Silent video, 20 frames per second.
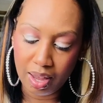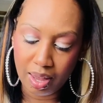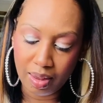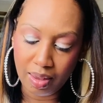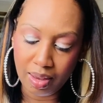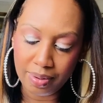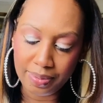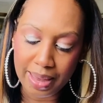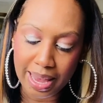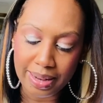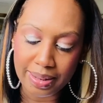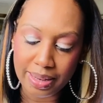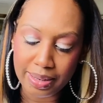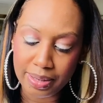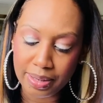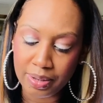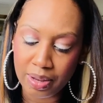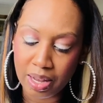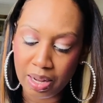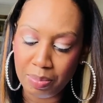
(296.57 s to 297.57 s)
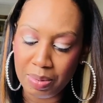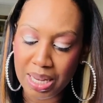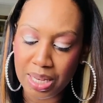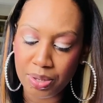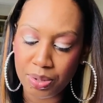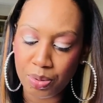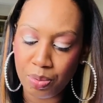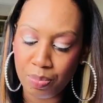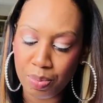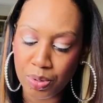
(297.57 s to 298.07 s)
Looks like this is gonna be
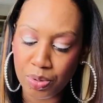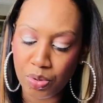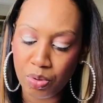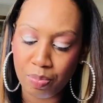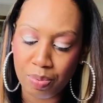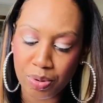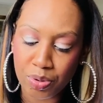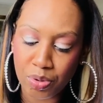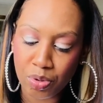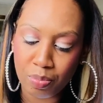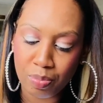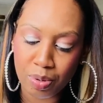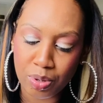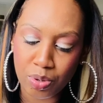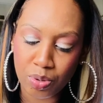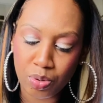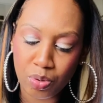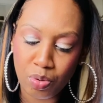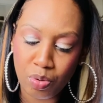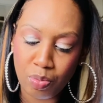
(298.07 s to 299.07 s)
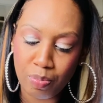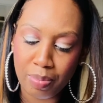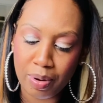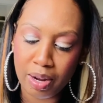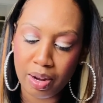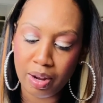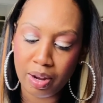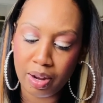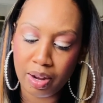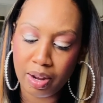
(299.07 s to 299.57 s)
super, super, super,
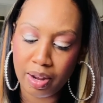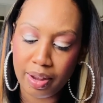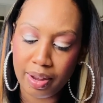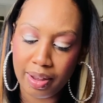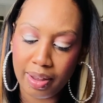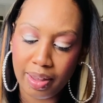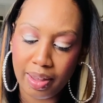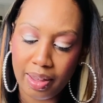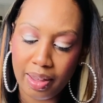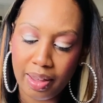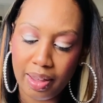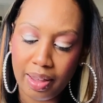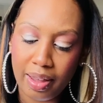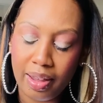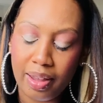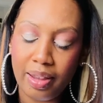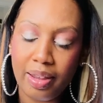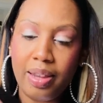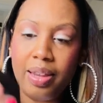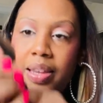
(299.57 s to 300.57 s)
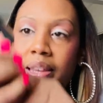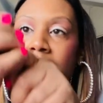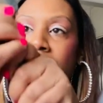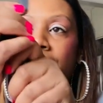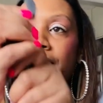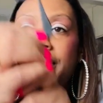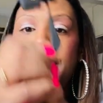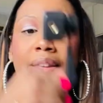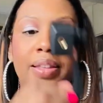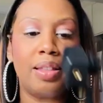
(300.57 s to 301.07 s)
super
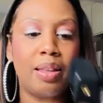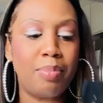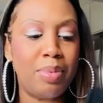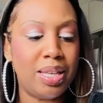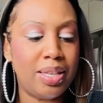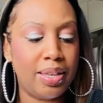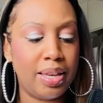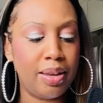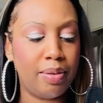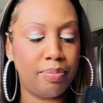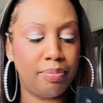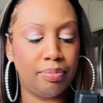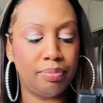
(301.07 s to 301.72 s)
easy. Let me see.